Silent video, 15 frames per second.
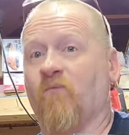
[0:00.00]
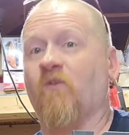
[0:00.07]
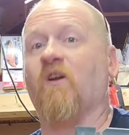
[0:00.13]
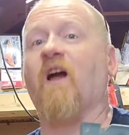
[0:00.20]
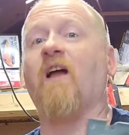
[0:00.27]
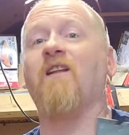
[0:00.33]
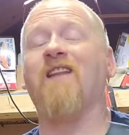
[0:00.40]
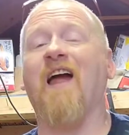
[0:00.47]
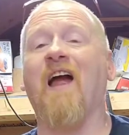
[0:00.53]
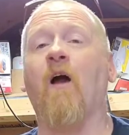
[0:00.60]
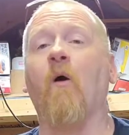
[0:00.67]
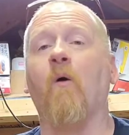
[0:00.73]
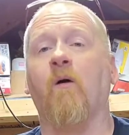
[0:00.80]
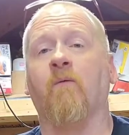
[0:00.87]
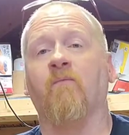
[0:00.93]
Okay,
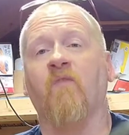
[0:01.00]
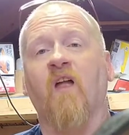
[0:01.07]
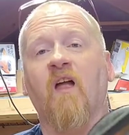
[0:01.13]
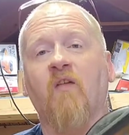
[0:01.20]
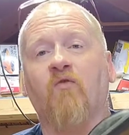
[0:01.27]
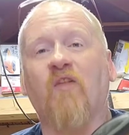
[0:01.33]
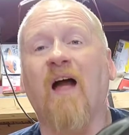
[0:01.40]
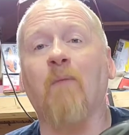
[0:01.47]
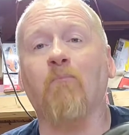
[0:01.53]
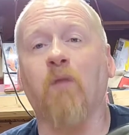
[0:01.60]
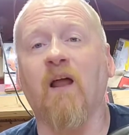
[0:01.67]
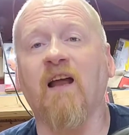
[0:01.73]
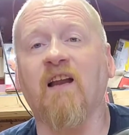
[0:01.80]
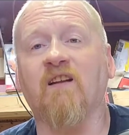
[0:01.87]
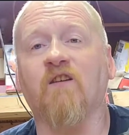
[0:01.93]
now that
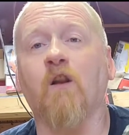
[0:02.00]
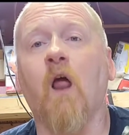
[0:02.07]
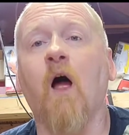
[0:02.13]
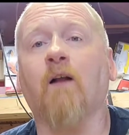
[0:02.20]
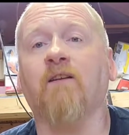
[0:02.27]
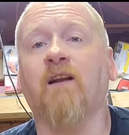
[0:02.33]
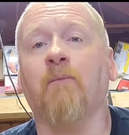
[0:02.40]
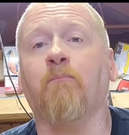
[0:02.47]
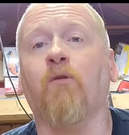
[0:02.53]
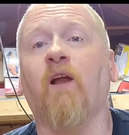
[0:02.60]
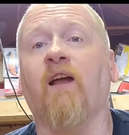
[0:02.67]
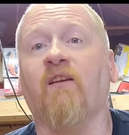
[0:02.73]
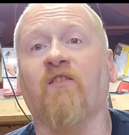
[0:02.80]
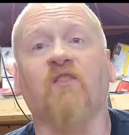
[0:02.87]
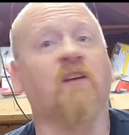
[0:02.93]
blade is locked in
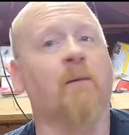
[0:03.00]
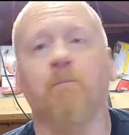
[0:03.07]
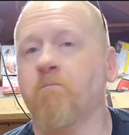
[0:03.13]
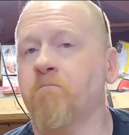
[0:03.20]
place.